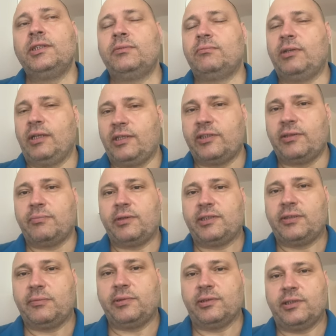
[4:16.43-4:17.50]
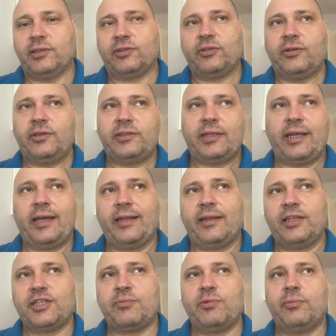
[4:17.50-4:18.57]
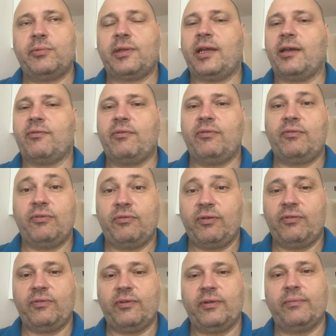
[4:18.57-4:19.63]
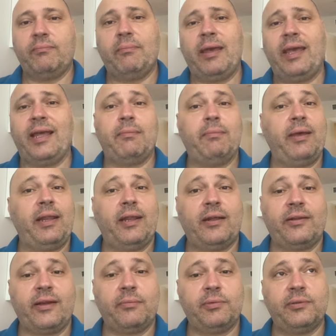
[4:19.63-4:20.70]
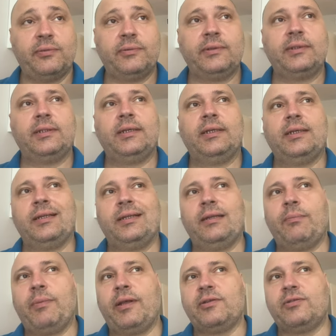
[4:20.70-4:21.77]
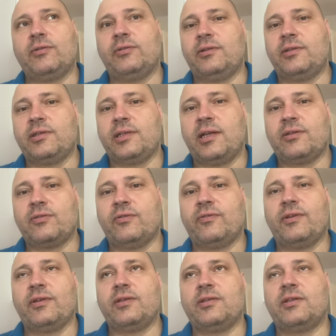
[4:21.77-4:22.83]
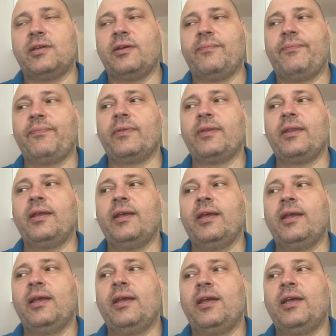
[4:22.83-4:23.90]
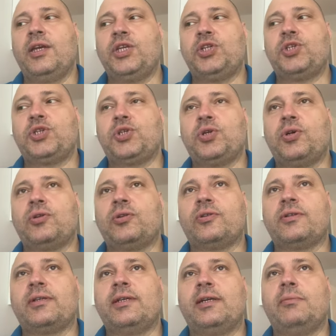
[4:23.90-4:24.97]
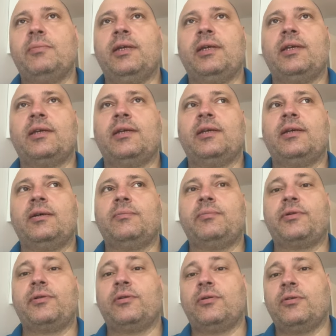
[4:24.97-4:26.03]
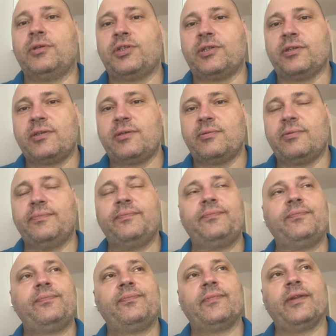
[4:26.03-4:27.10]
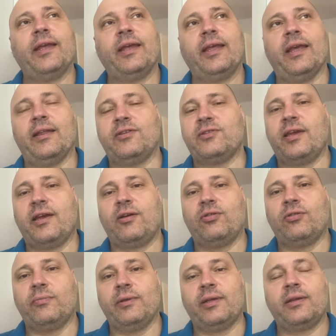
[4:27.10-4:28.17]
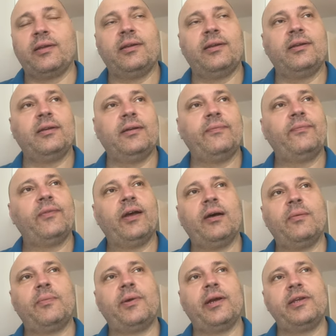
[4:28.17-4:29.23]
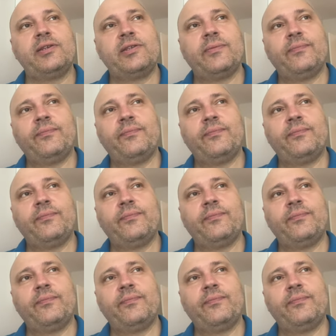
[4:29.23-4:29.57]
But it's a possibility. So it's like at this moment, like 50-50, may and may not happen. Depends on the results of his shortcoming precautions against economic uprising.